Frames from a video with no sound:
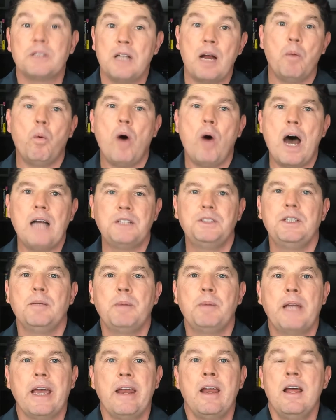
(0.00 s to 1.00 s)
And I watched
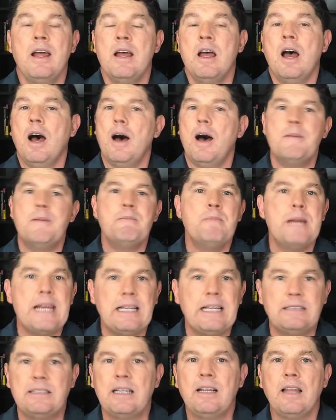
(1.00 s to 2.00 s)
him get
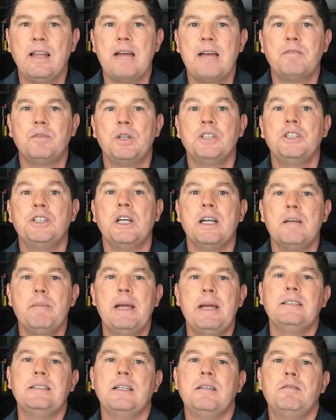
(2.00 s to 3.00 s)
amazing leverage and
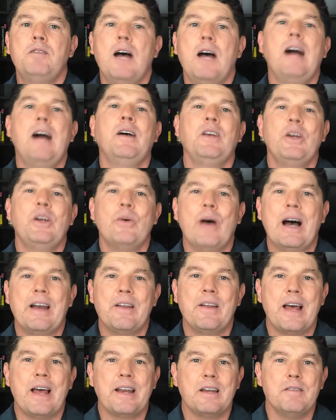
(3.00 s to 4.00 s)
amazing value out
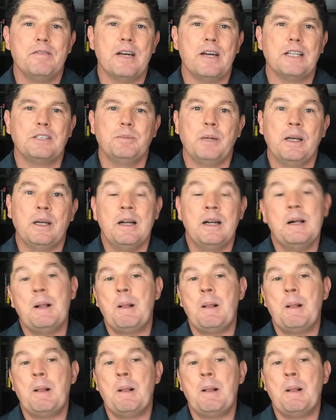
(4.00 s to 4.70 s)
of that investment.